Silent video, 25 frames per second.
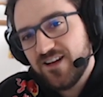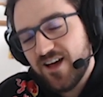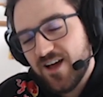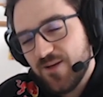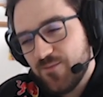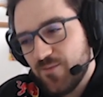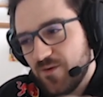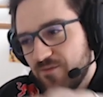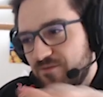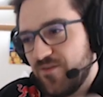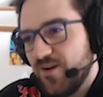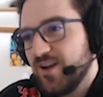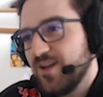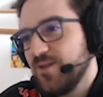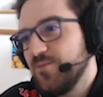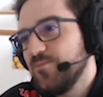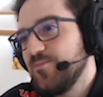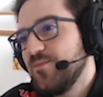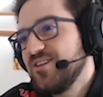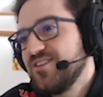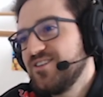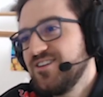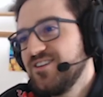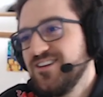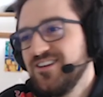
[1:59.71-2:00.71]
I'm a fucking
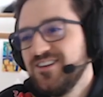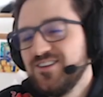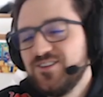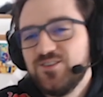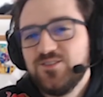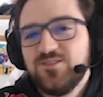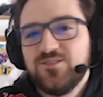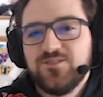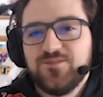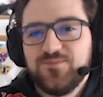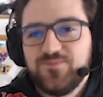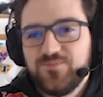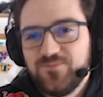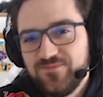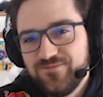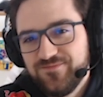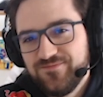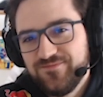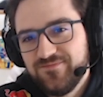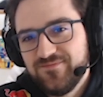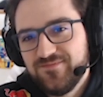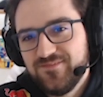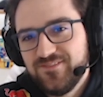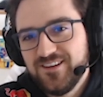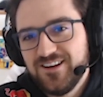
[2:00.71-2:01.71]
machine too.
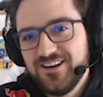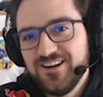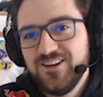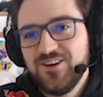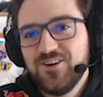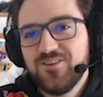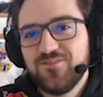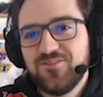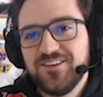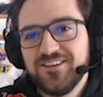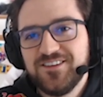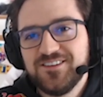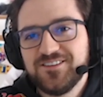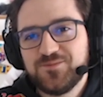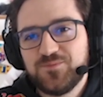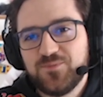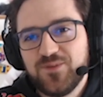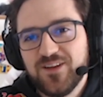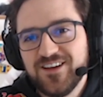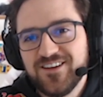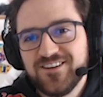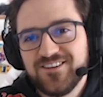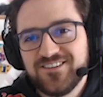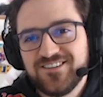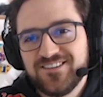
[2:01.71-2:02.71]
the League of Legends
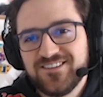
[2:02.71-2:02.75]
player